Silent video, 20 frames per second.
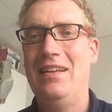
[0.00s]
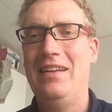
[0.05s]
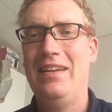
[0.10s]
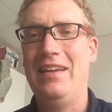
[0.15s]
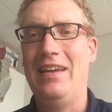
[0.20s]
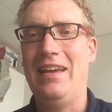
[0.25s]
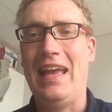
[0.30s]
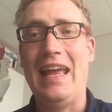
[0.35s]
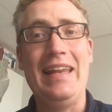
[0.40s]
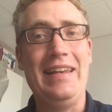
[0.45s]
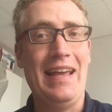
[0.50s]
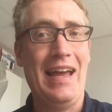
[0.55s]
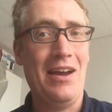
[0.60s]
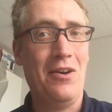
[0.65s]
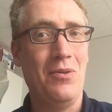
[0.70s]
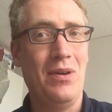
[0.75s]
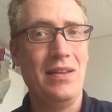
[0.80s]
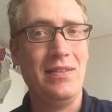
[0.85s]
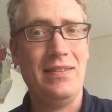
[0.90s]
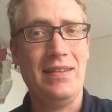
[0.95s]
and
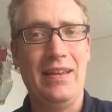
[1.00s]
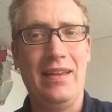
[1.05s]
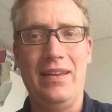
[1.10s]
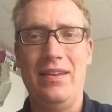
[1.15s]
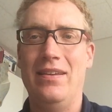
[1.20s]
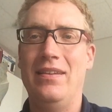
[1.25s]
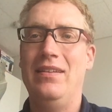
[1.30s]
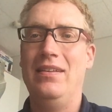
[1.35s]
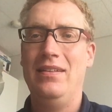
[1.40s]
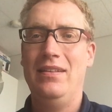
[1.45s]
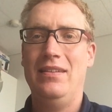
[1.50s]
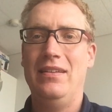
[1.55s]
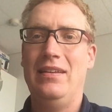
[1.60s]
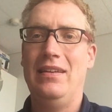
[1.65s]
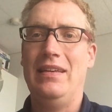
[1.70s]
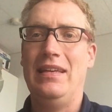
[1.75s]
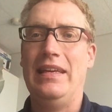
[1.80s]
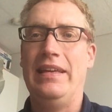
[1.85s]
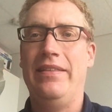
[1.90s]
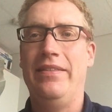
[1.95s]
how I say it
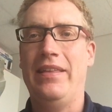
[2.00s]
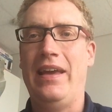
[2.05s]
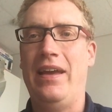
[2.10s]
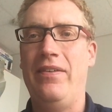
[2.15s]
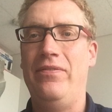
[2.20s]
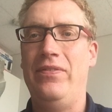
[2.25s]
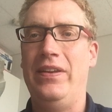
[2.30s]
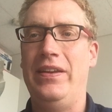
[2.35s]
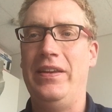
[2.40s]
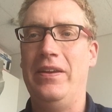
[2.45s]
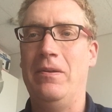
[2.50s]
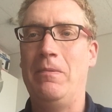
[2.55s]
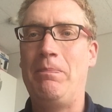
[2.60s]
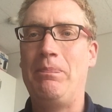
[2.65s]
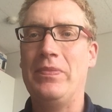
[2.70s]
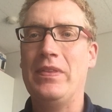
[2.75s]
in that video.